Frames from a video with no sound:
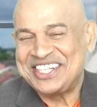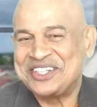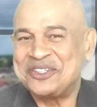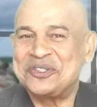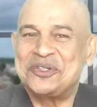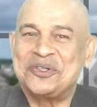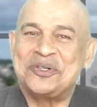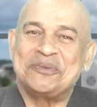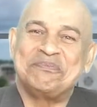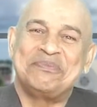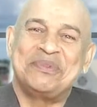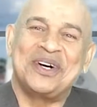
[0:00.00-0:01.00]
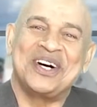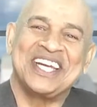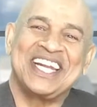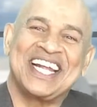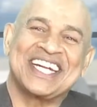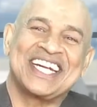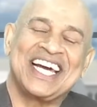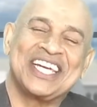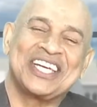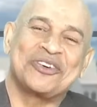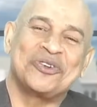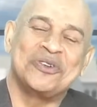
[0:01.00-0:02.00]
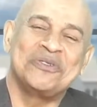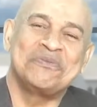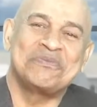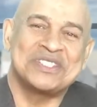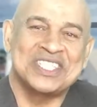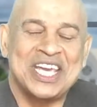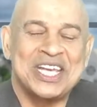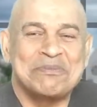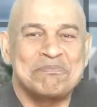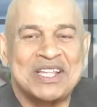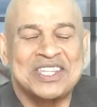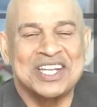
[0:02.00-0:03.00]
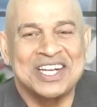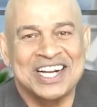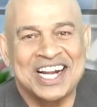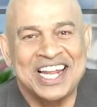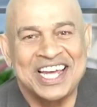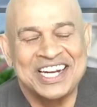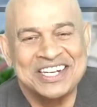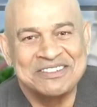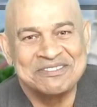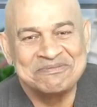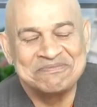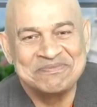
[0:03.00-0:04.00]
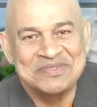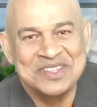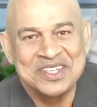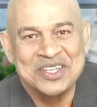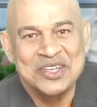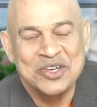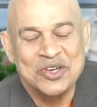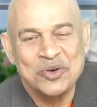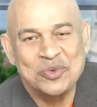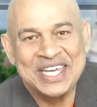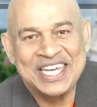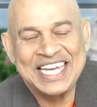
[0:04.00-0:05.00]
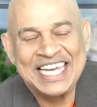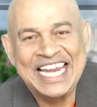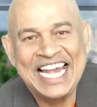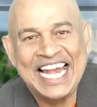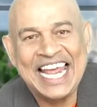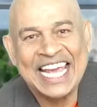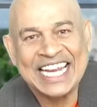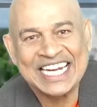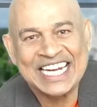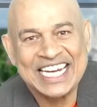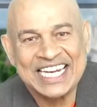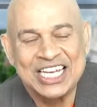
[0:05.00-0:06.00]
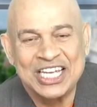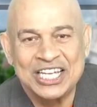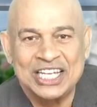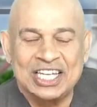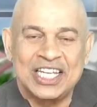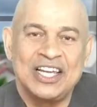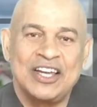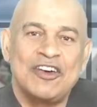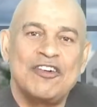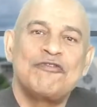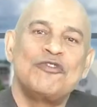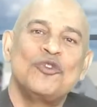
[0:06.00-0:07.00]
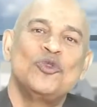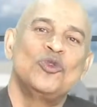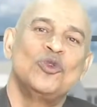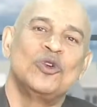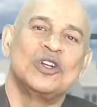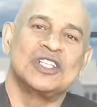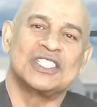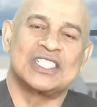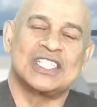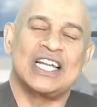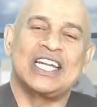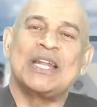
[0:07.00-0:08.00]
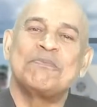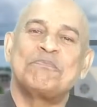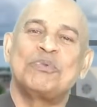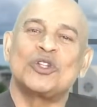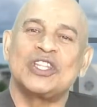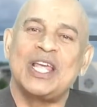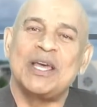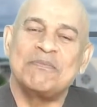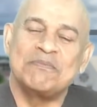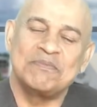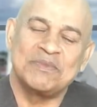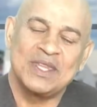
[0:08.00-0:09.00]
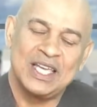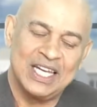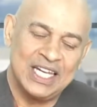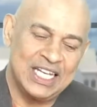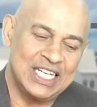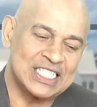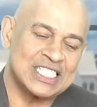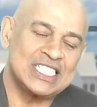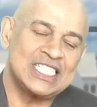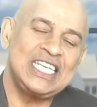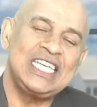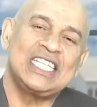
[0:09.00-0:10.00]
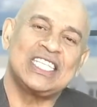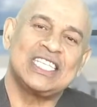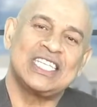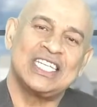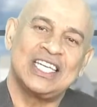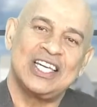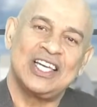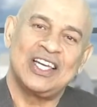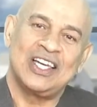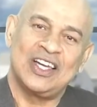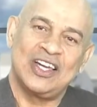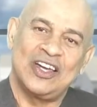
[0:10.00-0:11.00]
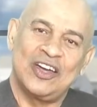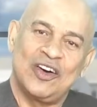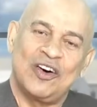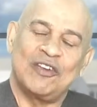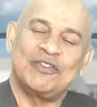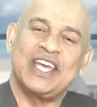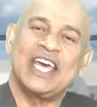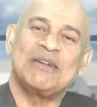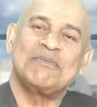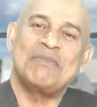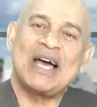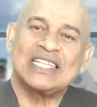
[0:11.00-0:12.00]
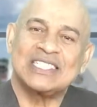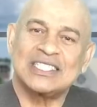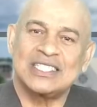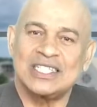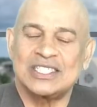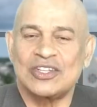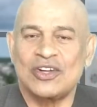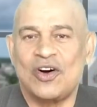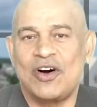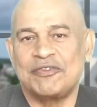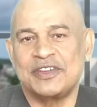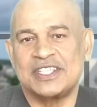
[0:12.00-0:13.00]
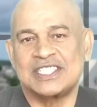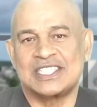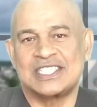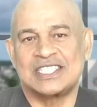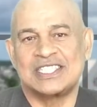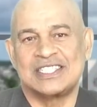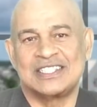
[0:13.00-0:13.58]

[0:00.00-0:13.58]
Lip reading: Oh boy, that guy couldn't say it better than Glenn. We elect fools and then put them in the seat of the headmaster's office.